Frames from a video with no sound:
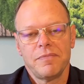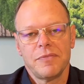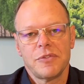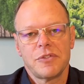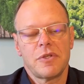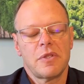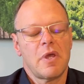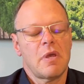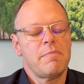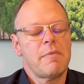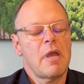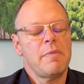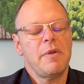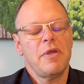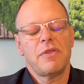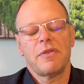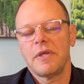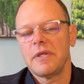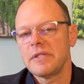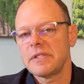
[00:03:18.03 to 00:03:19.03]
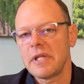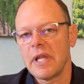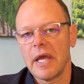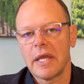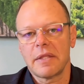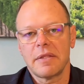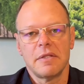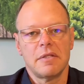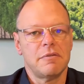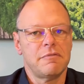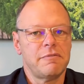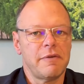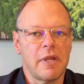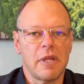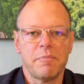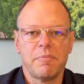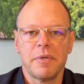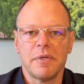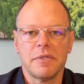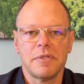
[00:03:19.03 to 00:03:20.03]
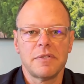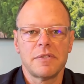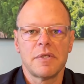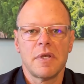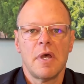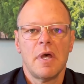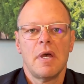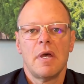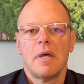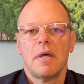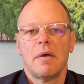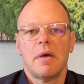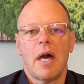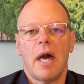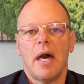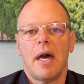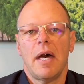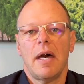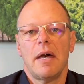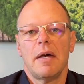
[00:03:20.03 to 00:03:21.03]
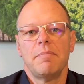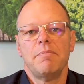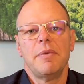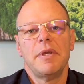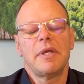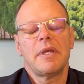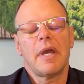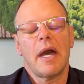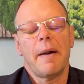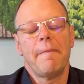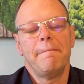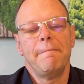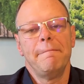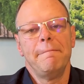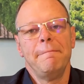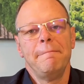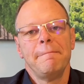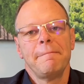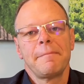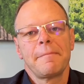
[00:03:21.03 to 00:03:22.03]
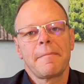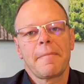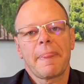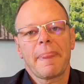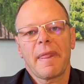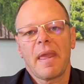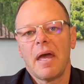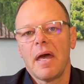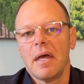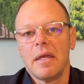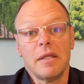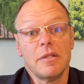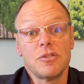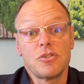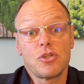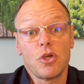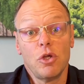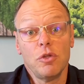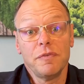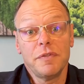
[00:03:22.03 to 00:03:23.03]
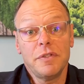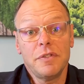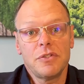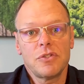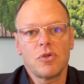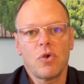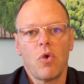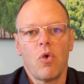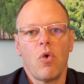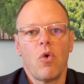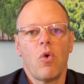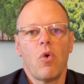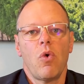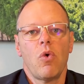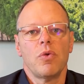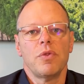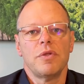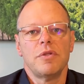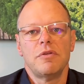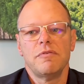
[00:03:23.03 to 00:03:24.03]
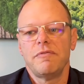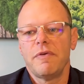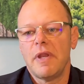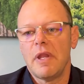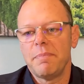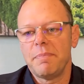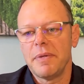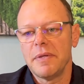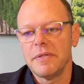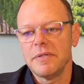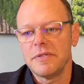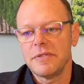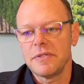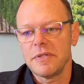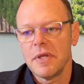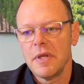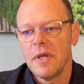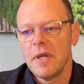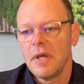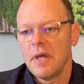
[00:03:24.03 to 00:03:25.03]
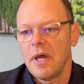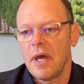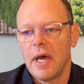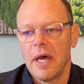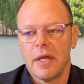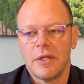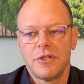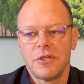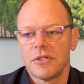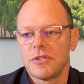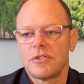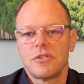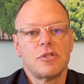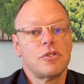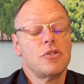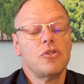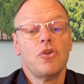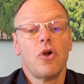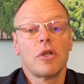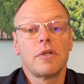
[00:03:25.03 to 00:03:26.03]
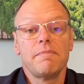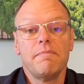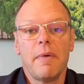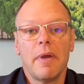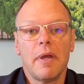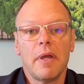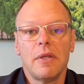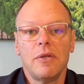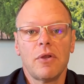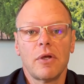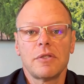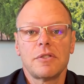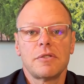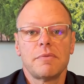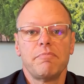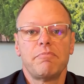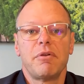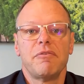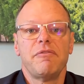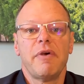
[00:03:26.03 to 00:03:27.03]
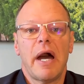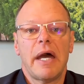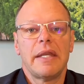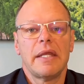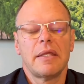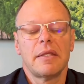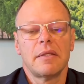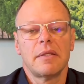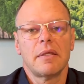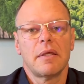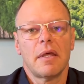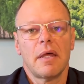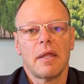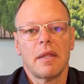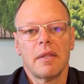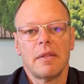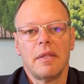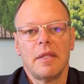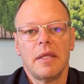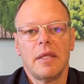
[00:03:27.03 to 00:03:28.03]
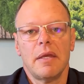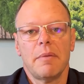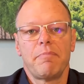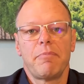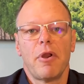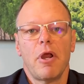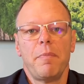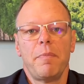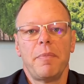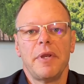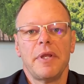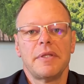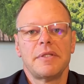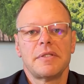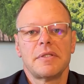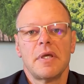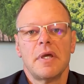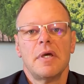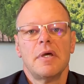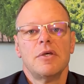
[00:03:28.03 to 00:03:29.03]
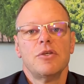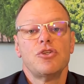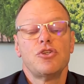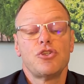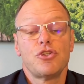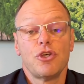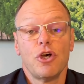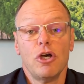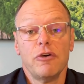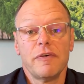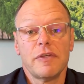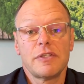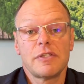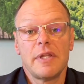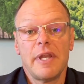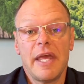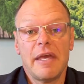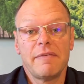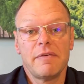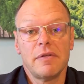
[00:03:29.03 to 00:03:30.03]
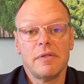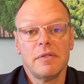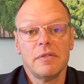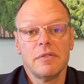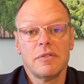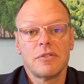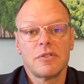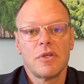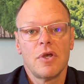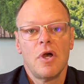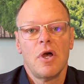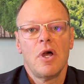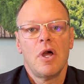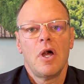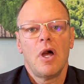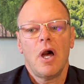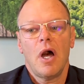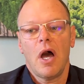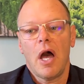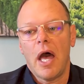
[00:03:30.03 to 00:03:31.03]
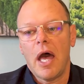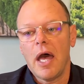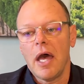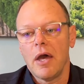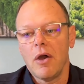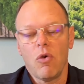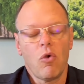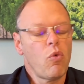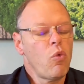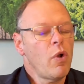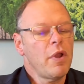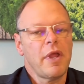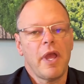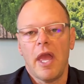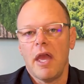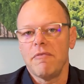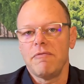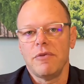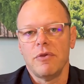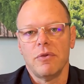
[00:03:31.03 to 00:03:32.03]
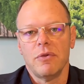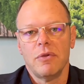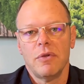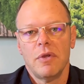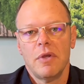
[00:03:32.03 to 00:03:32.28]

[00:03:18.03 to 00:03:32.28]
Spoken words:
So there may be things like the developers become insolvent, or the developers just not providing the appropriate service levels, or what have you.